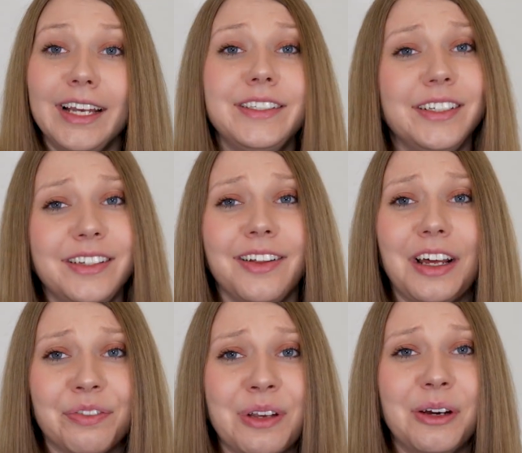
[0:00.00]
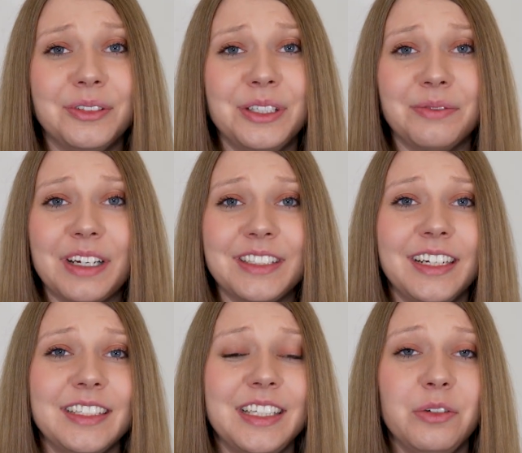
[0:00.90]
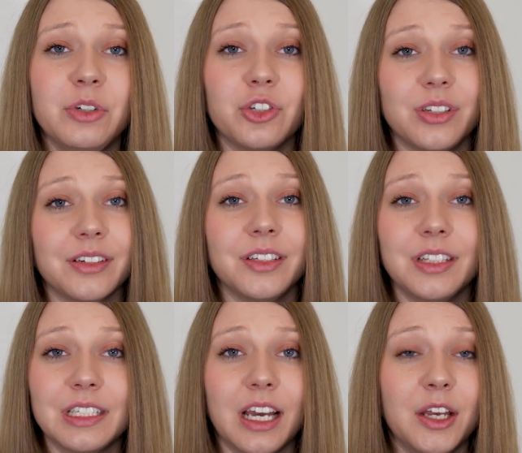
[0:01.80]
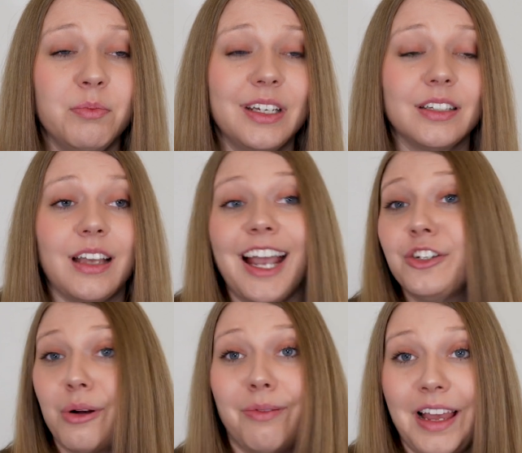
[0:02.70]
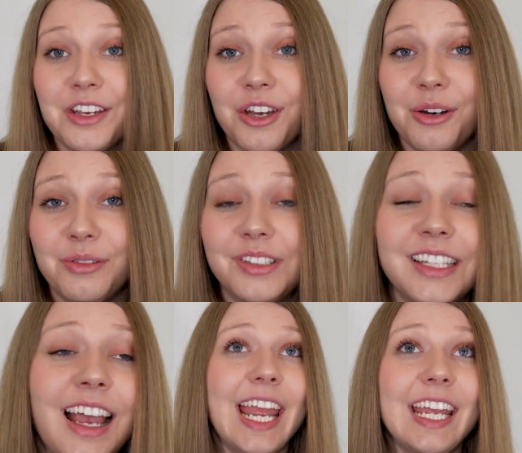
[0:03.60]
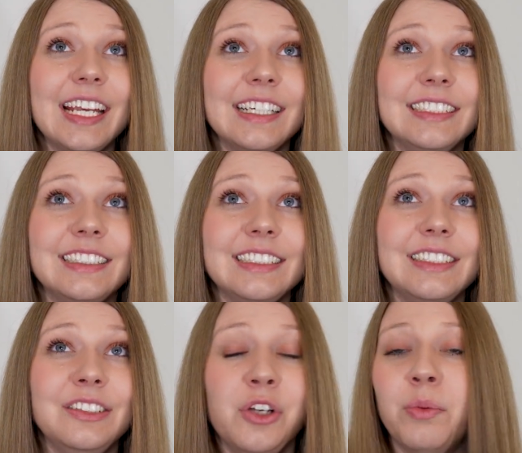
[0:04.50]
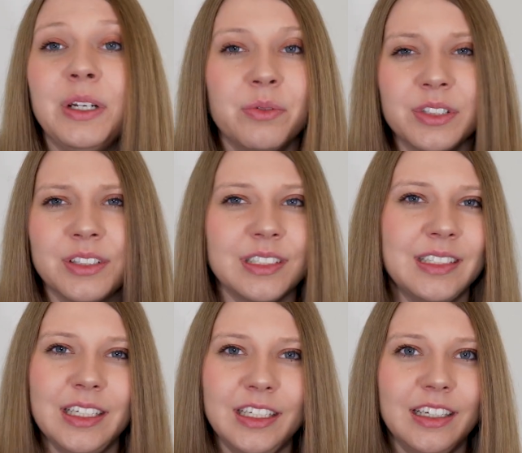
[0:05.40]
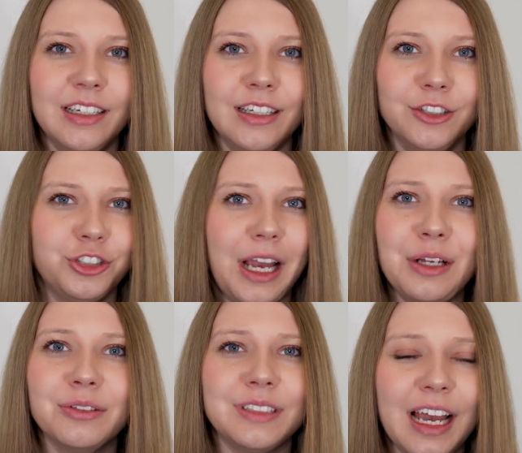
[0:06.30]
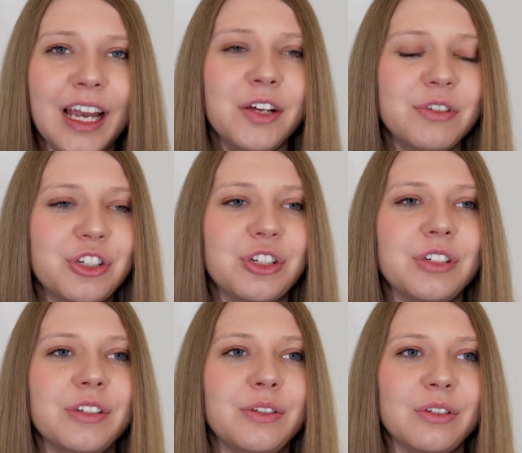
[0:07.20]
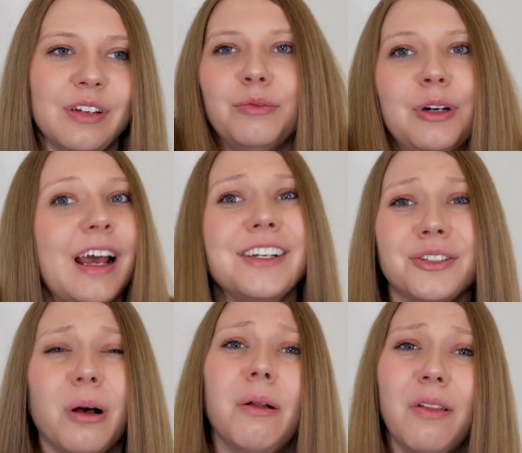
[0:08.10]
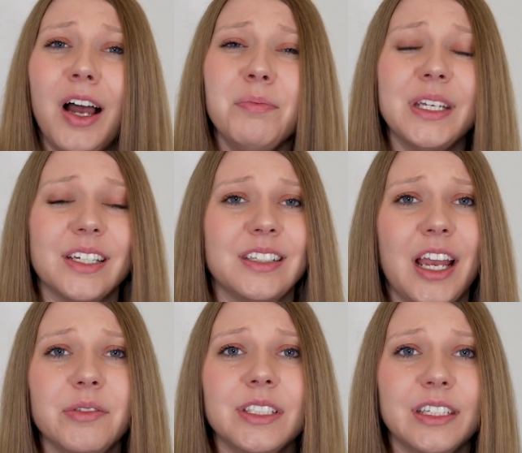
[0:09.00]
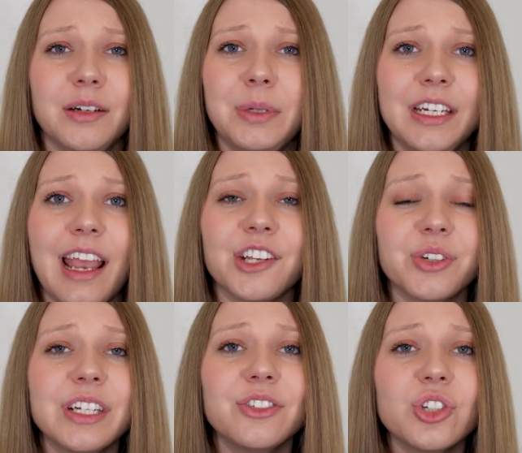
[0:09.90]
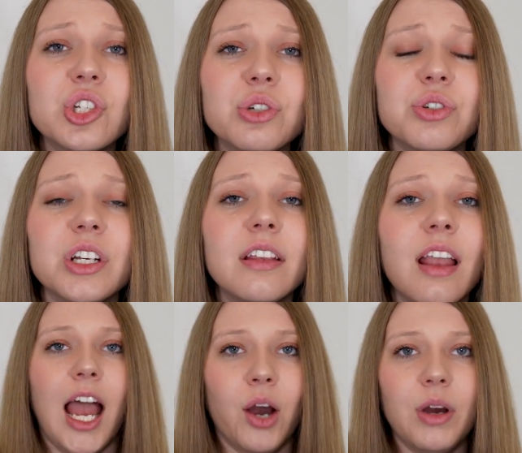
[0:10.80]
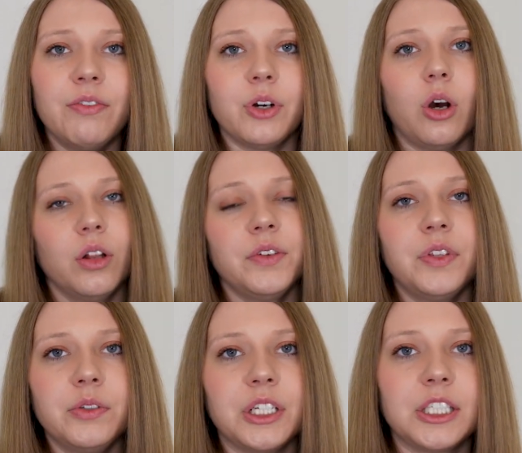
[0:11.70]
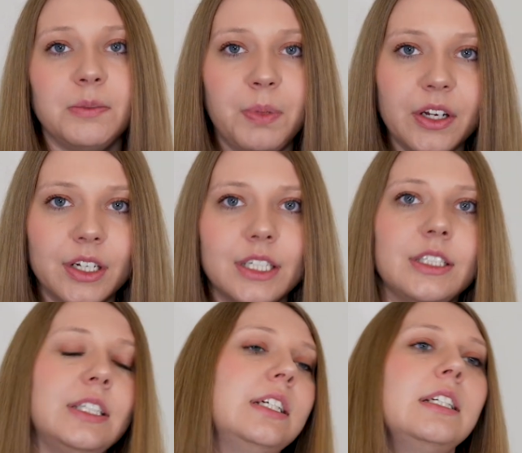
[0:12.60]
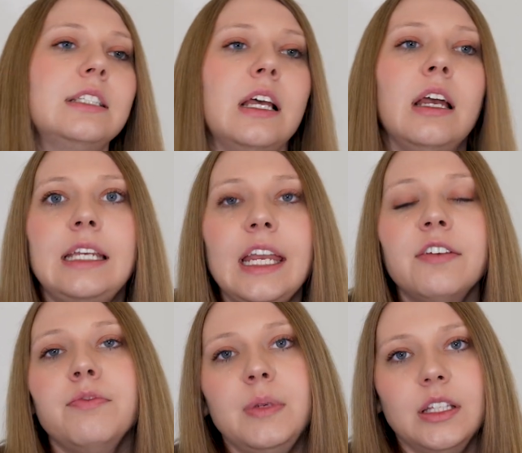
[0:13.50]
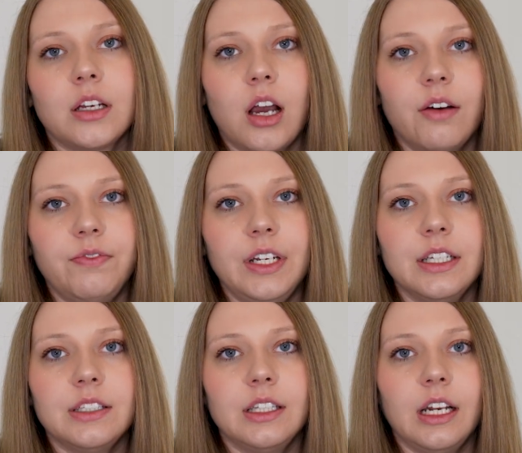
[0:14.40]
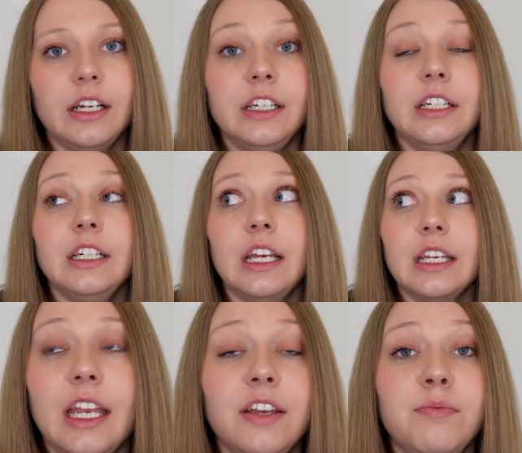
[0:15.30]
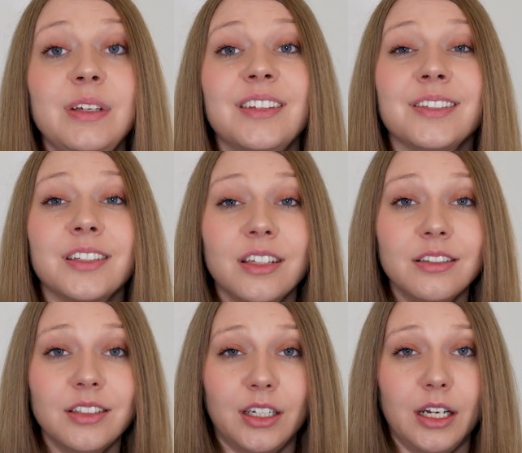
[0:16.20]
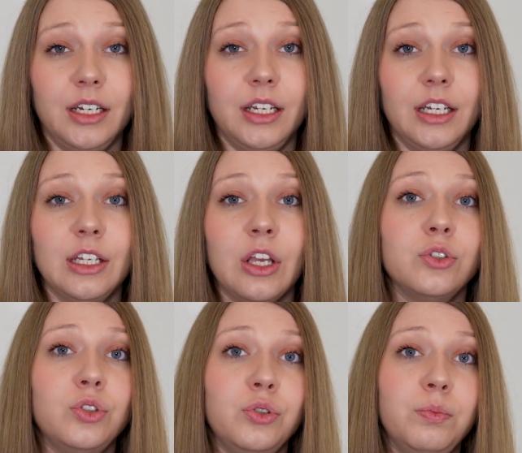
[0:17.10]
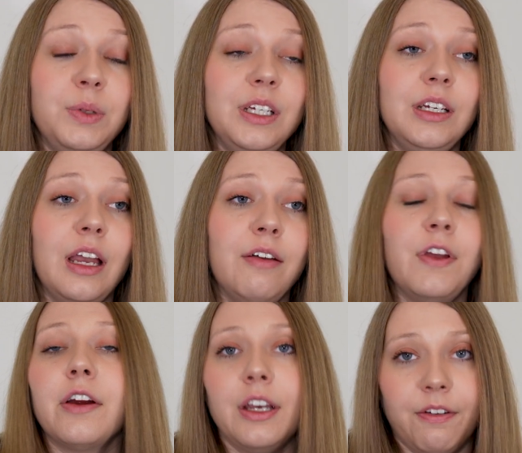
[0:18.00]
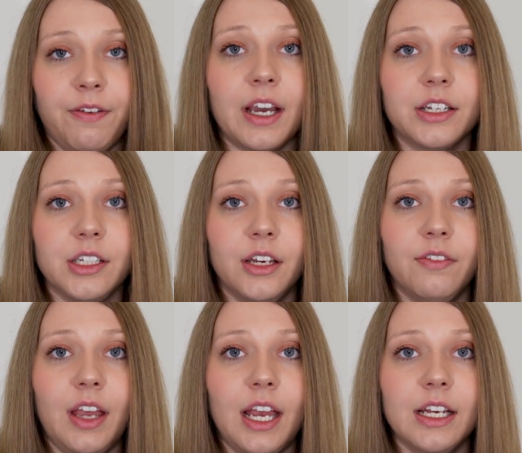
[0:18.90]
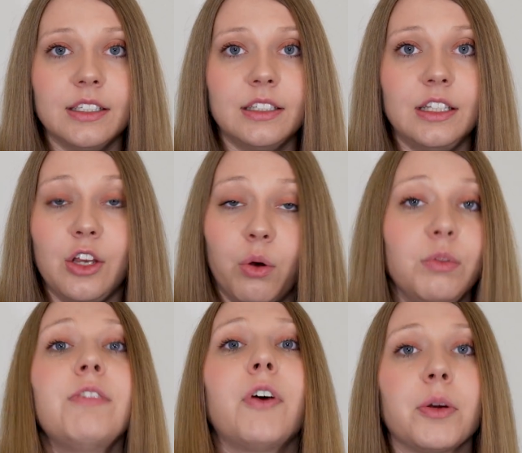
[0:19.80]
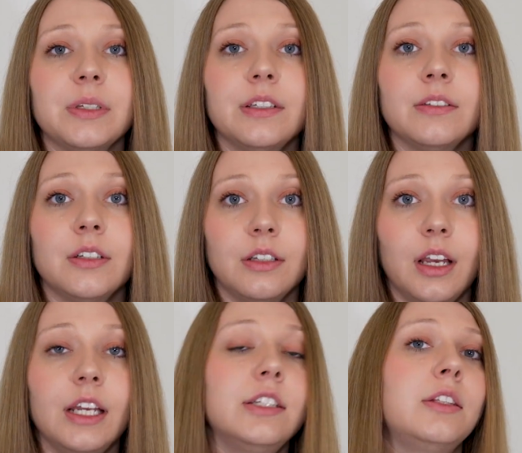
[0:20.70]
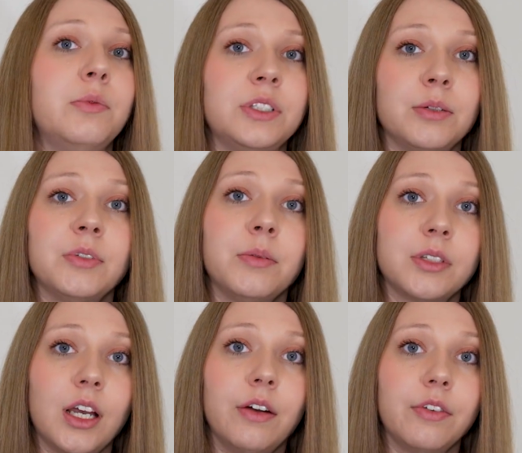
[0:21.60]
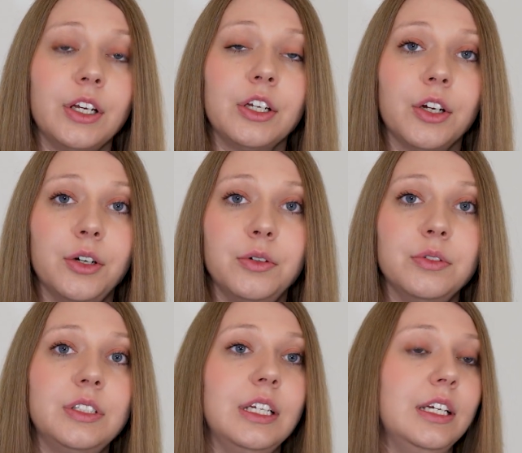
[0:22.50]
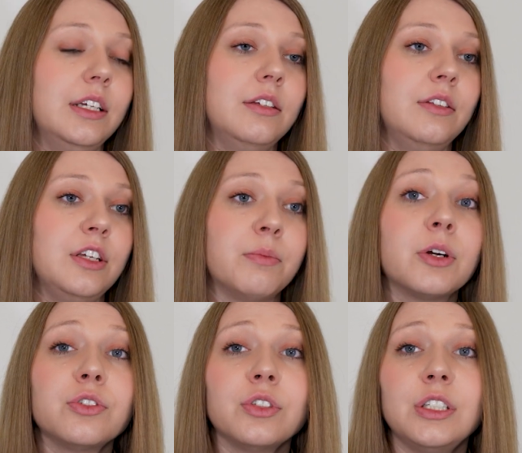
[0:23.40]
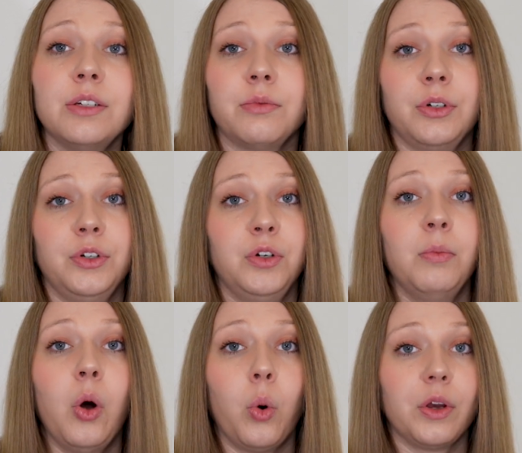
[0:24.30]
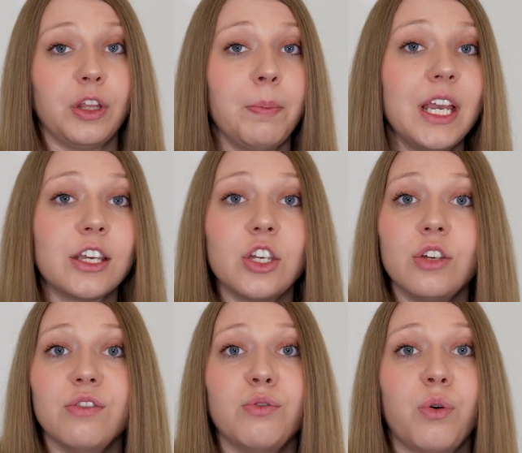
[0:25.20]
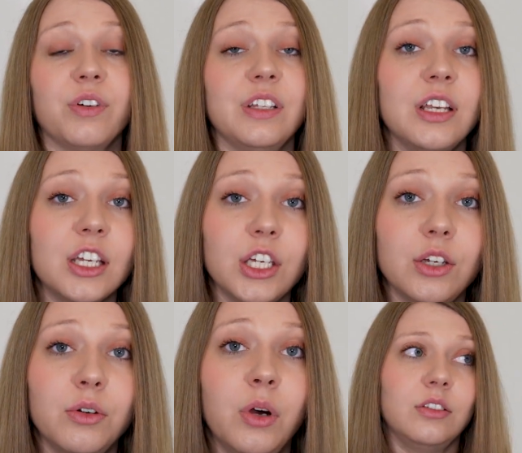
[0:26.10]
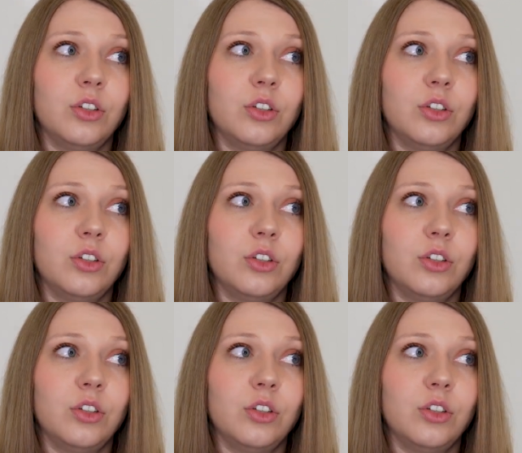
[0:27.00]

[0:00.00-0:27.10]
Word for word: I attended a lot of codes in residency, which sucked at the time because I don't like codes, and nobody wants to see a child die, which is what I saw a lot because I was at a pediatric institution. However, all of those experiences gave me the confidence that I needed and gave me the skills that I needed to be very effective as the only pharmacist at night that was sometimes covering codes in the emergency room or the P I C U or the N I C U.